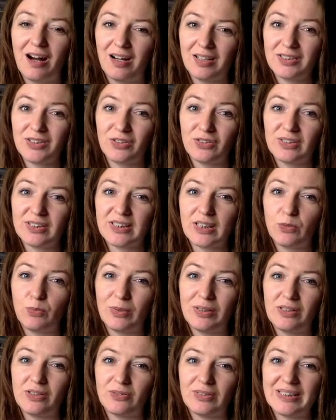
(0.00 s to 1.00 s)
ask yourself
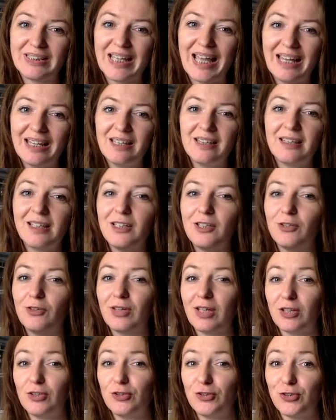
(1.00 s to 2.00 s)
whether there is anything you
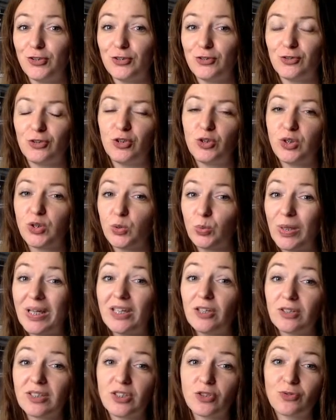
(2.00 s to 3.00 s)
can do to
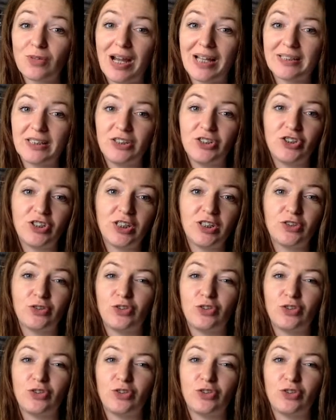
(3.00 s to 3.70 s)
tweak your strategy,